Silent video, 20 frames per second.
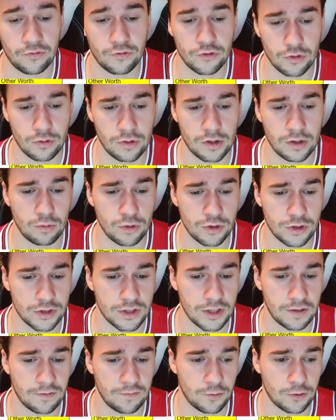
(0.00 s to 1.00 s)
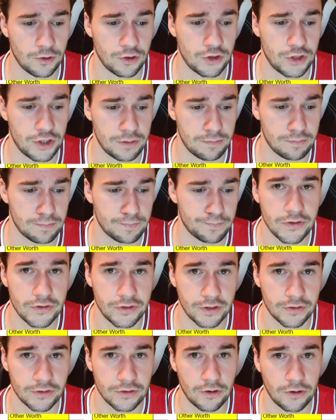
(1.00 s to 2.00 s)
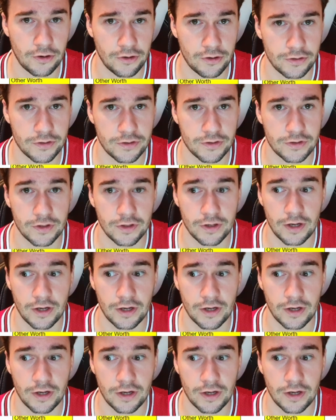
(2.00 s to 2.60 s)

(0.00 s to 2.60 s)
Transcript: So I would say for the gym set cards,